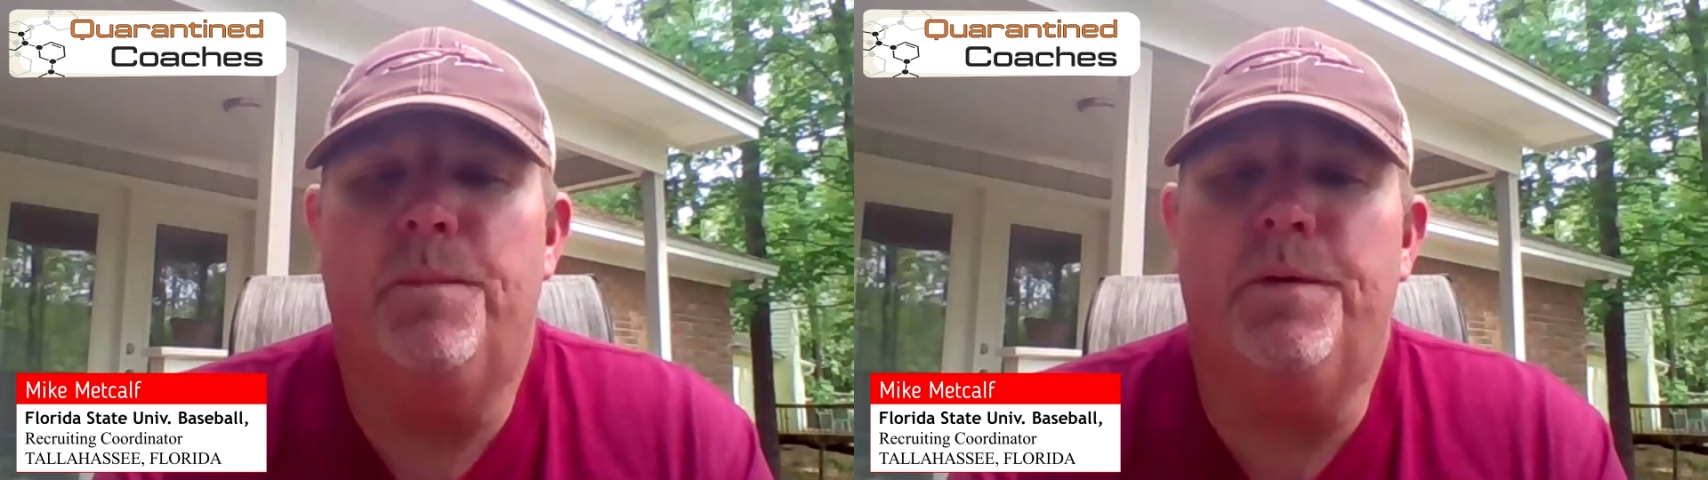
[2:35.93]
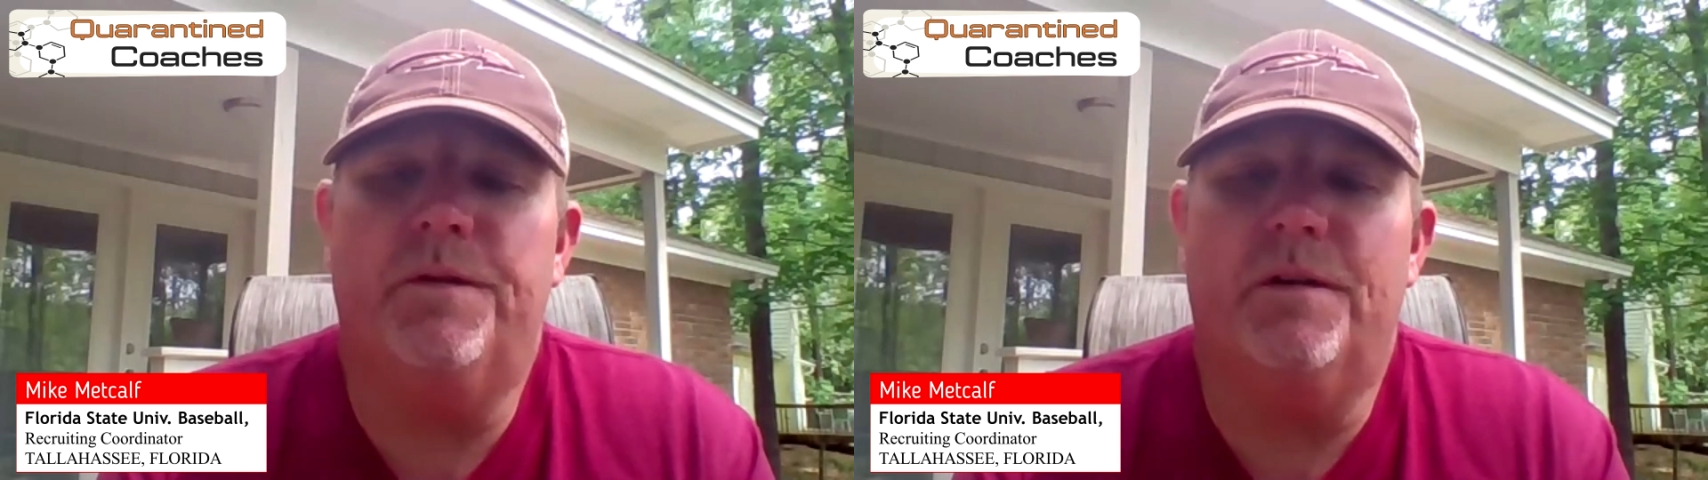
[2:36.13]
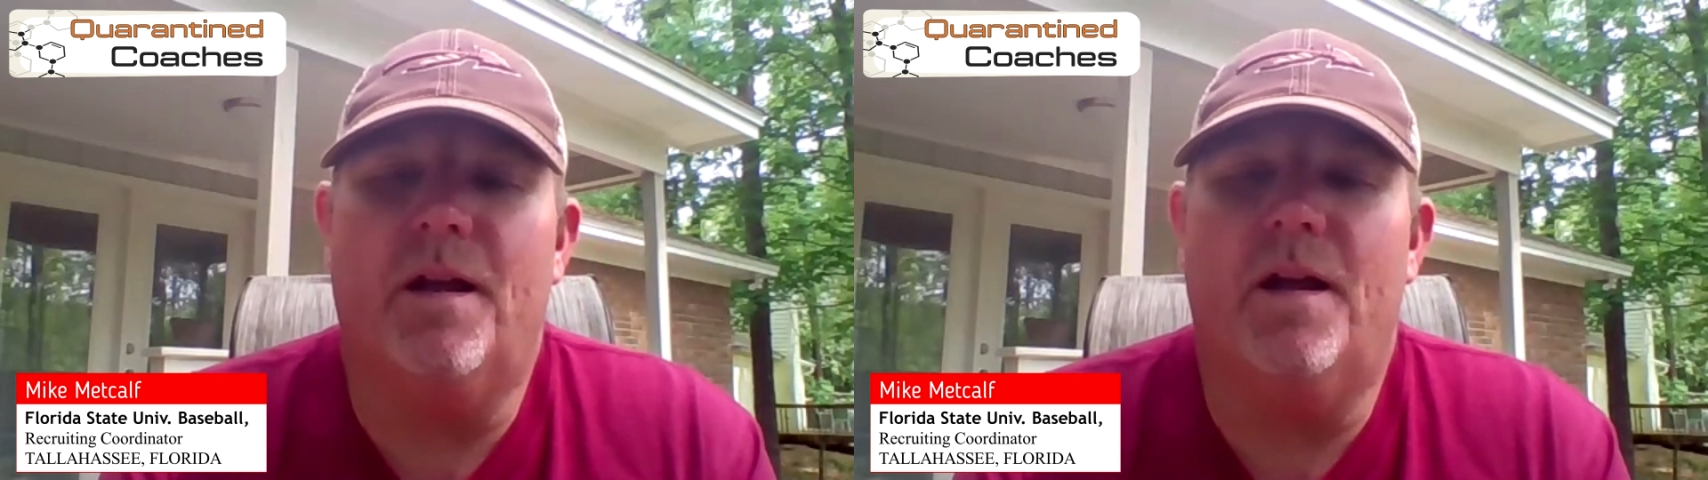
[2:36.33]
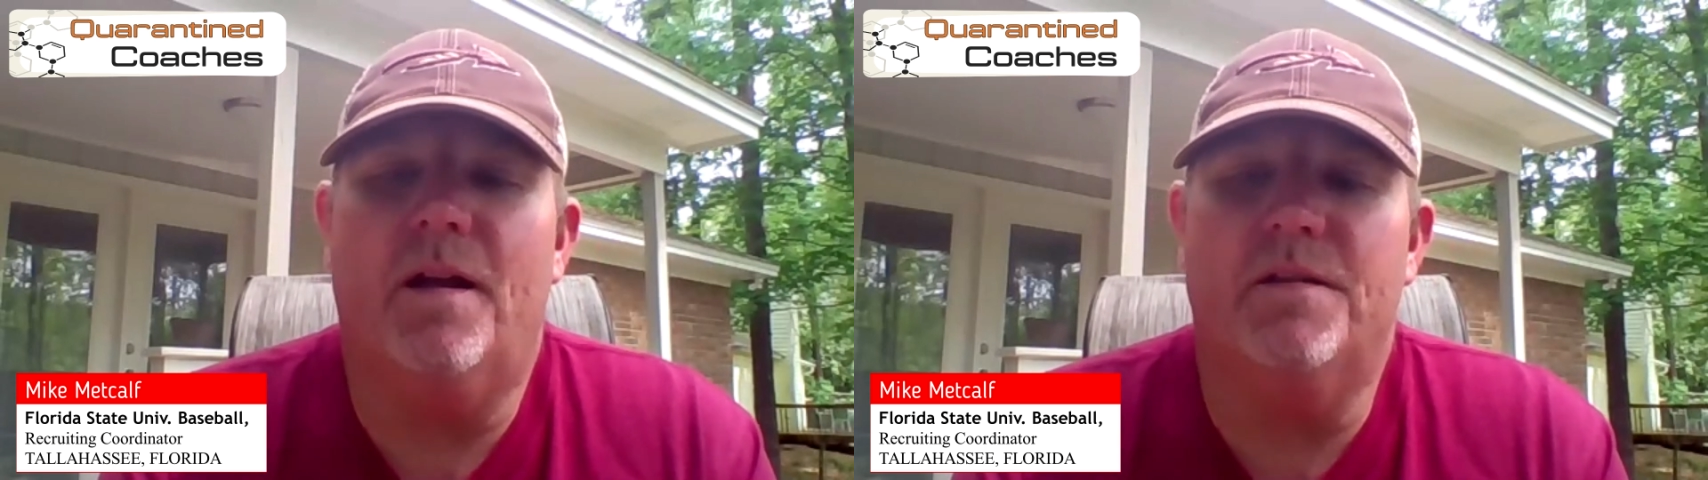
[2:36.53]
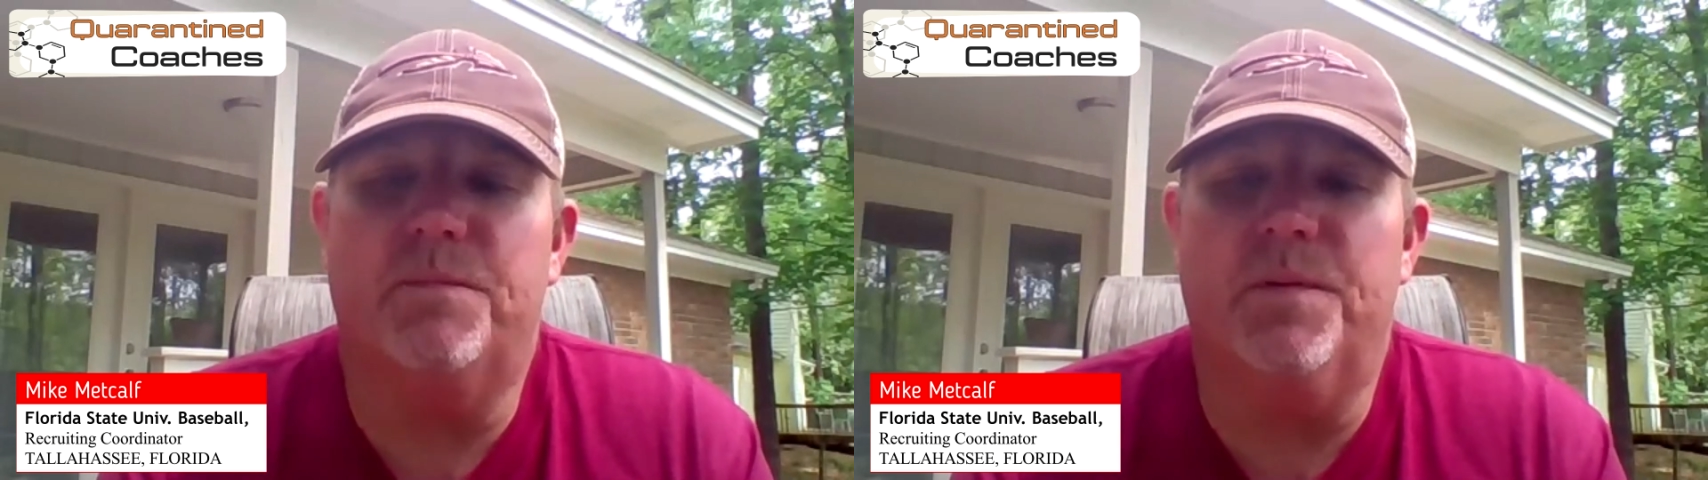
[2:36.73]
be with our
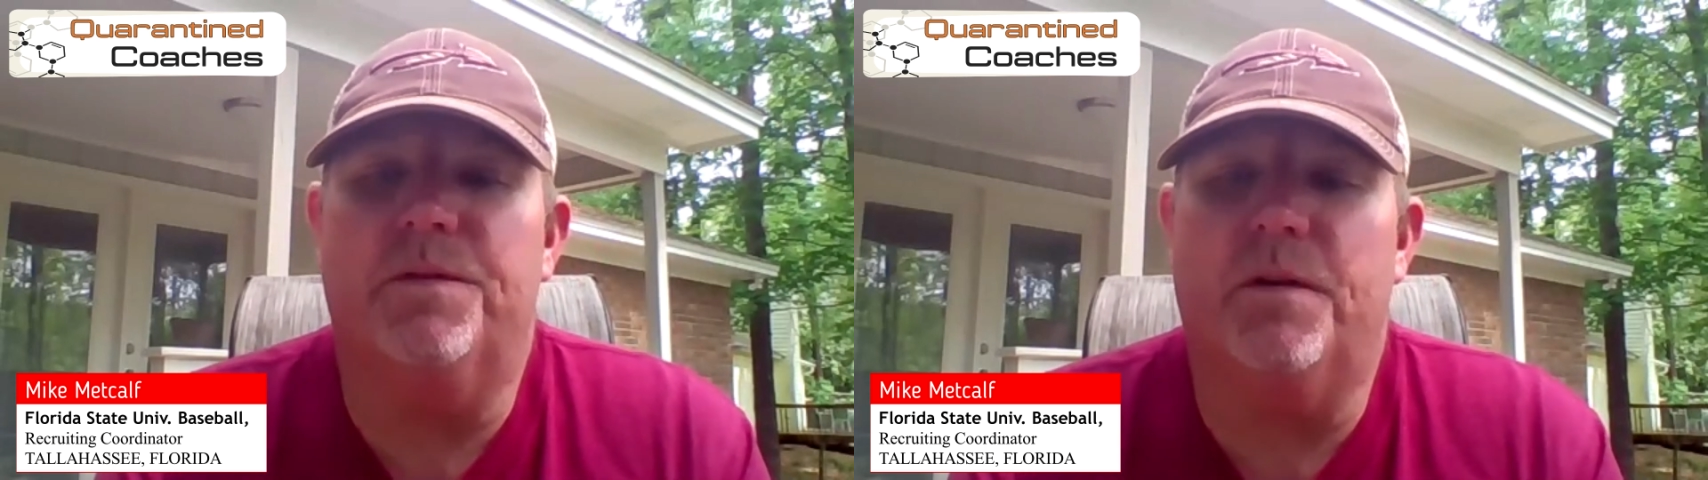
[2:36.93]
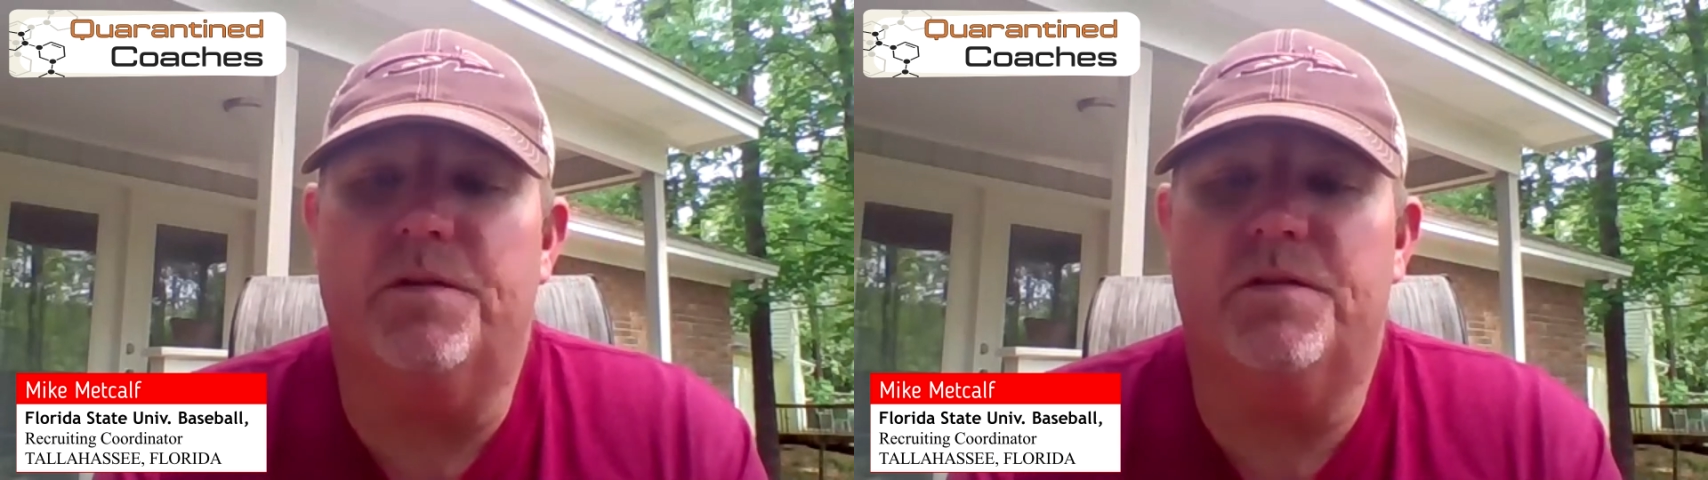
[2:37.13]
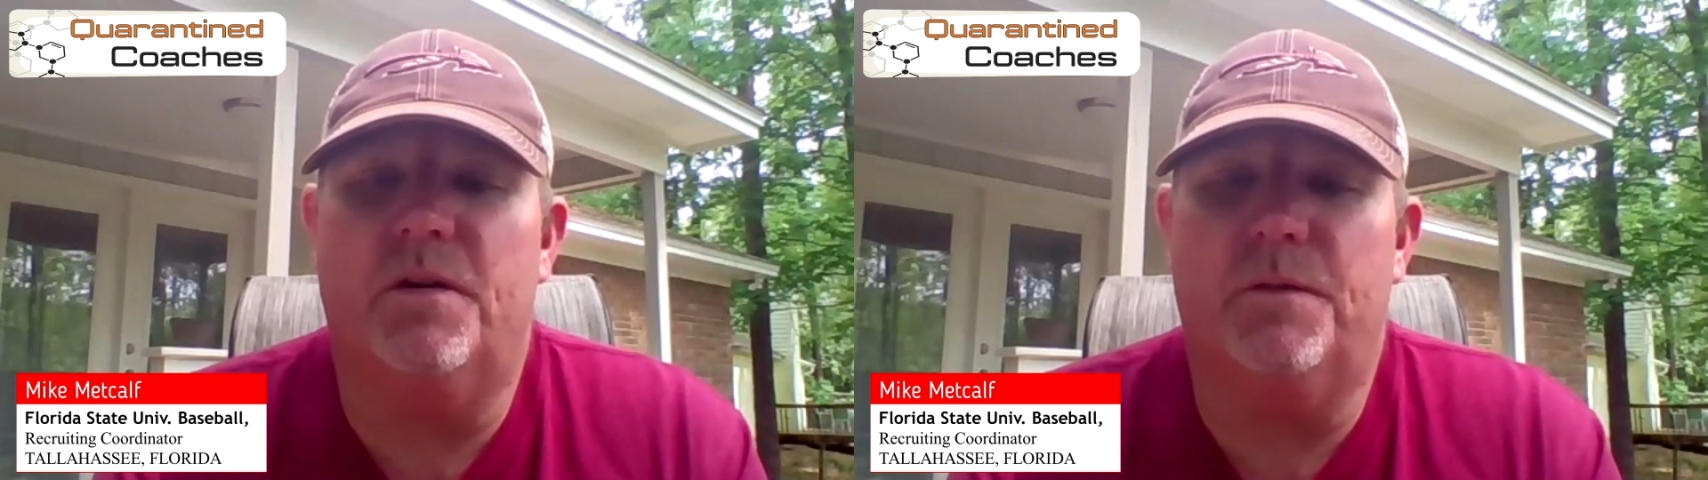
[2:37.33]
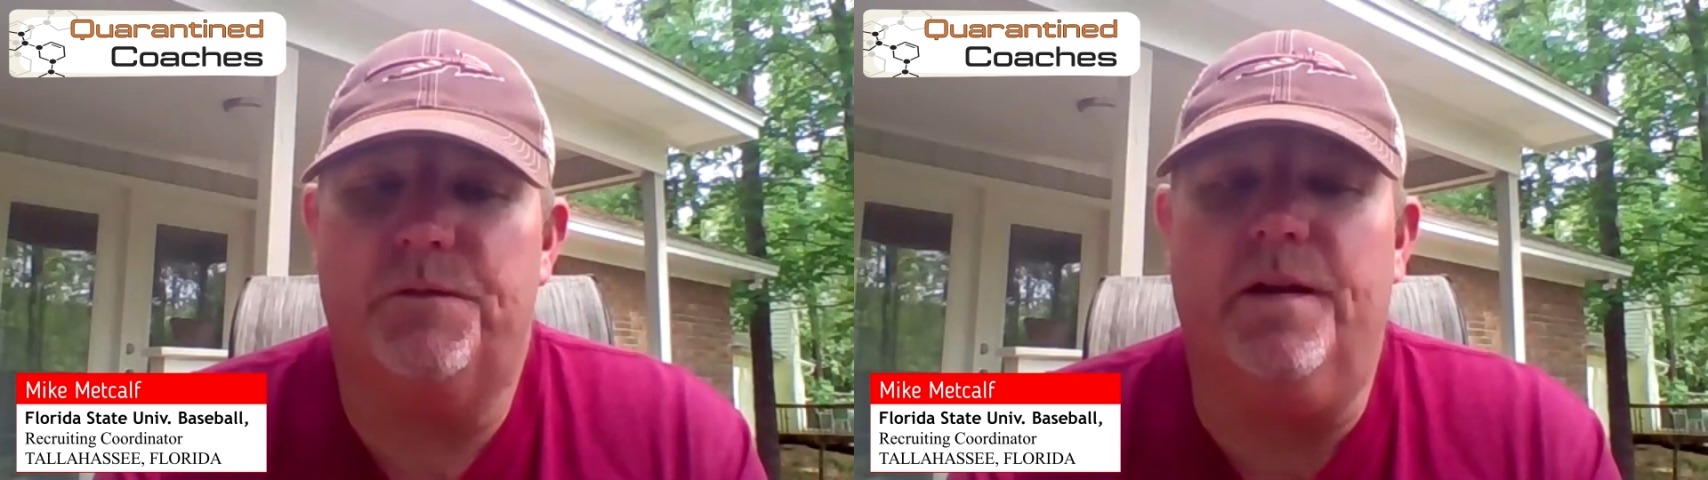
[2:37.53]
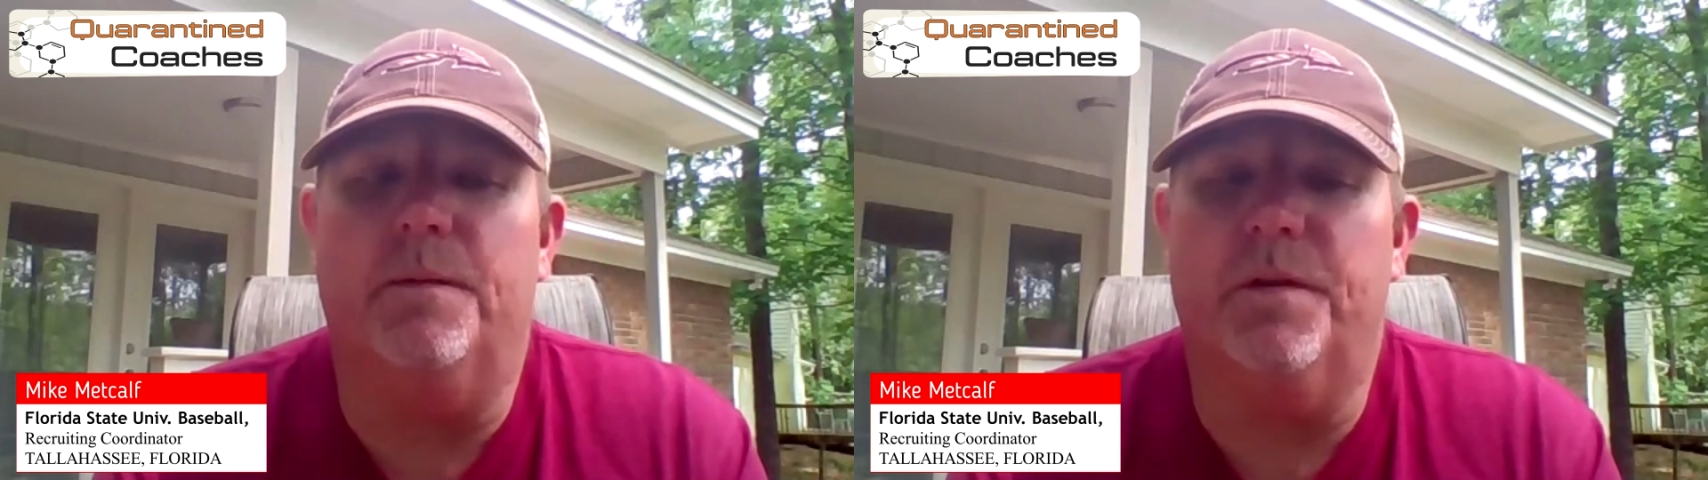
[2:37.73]
guys, be with our our
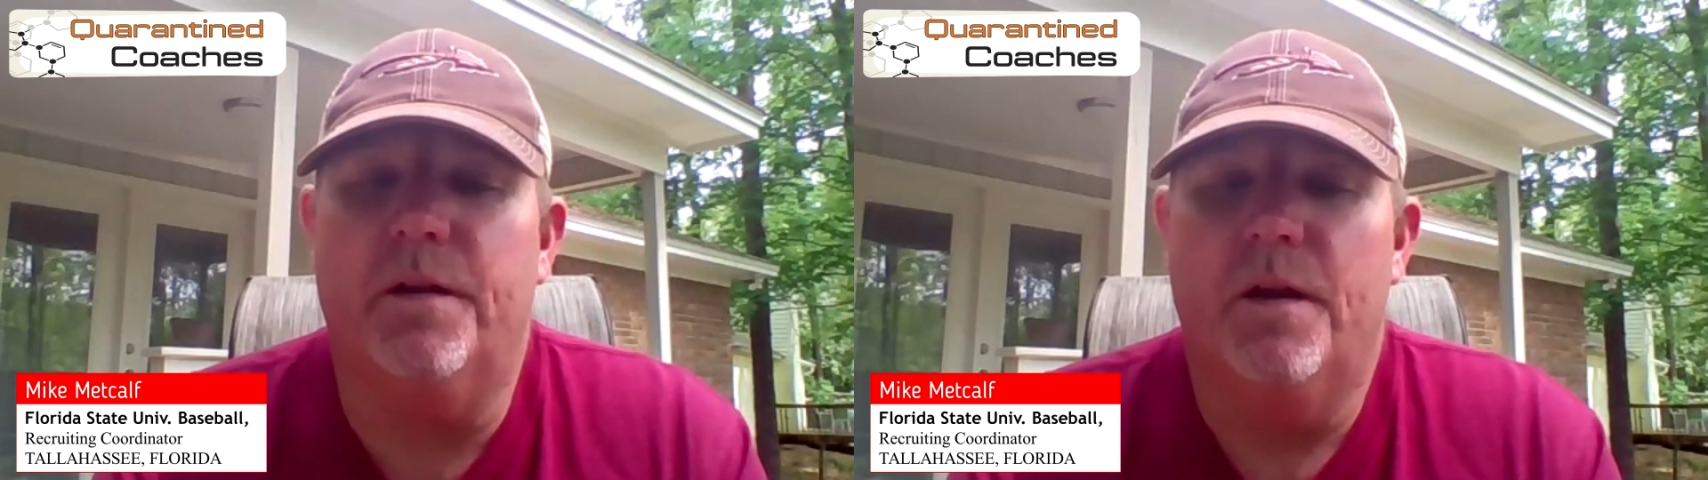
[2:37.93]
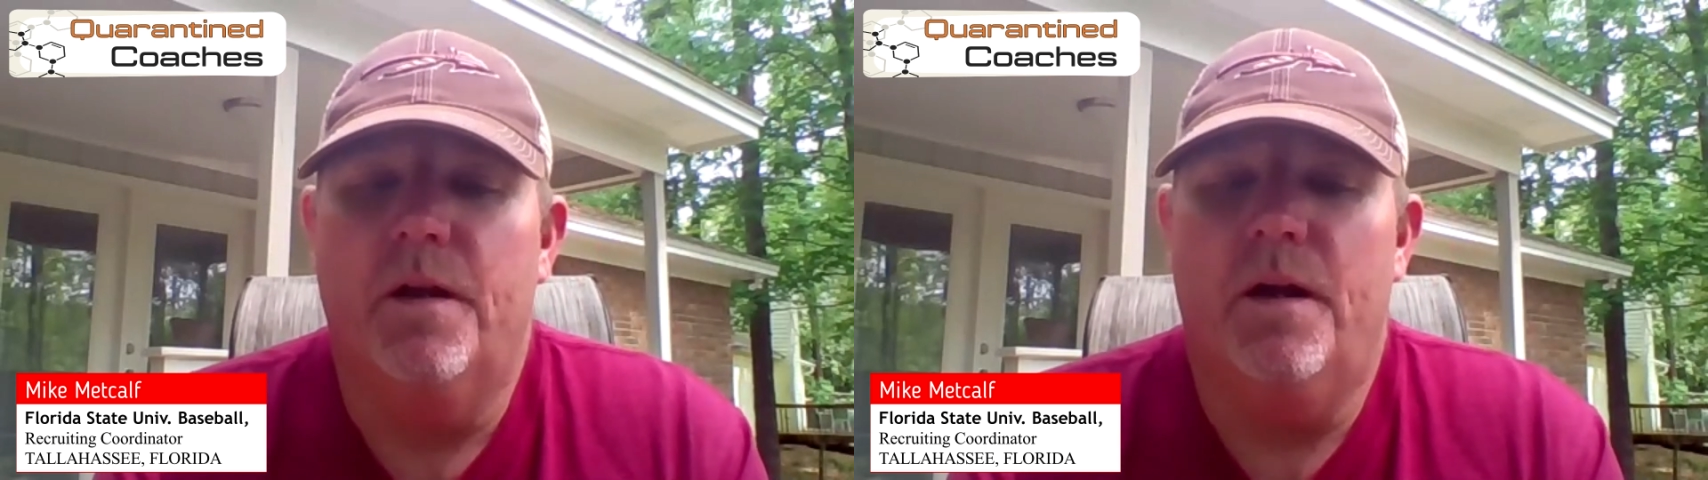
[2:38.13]
family,